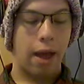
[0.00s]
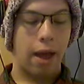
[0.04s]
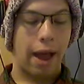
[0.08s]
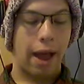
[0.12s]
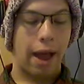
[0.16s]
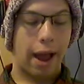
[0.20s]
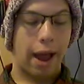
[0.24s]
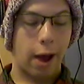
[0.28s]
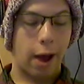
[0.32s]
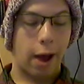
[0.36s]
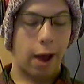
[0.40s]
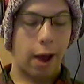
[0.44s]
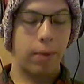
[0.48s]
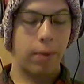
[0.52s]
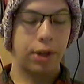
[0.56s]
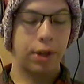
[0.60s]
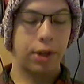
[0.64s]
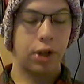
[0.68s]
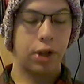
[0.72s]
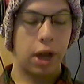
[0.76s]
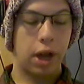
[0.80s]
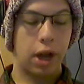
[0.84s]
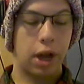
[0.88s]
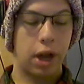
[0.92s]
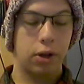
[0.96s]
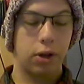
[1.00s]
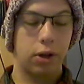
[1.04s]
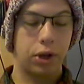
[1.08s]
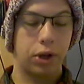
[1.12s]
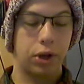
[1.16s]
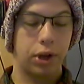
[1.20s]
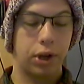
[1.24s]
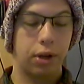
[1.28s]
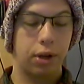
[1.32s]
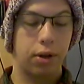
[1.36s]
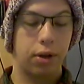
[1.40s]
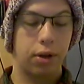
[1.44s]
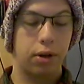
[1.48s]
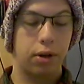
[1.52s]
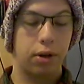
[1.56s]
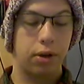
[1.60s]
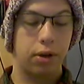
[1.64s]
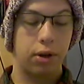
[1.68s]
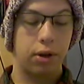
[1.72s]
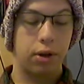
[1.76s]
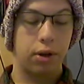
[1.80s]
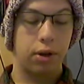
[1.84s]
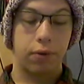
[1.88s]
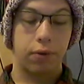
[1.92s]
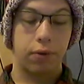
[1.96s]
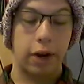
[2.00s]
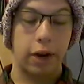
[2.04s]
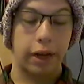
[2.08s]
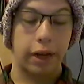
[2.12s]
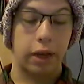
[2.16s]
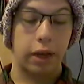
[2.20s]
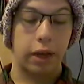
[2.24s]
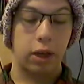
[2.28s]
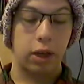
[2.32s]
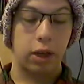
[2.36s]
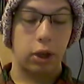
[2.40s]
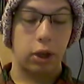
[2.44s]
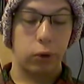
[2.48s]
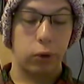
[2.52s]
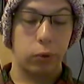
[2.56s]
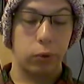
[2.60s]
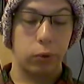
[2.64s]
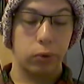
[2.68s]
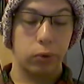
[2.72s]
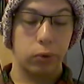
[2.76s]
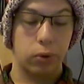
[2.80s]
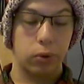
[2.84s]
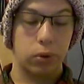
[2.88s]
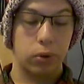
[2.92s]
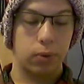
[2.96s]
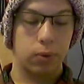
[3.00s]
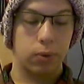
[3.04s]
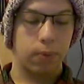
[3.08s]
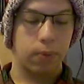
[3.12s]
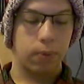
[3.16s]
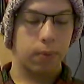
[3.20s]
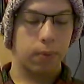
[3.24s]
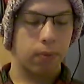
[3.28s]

How much energy does fracking use?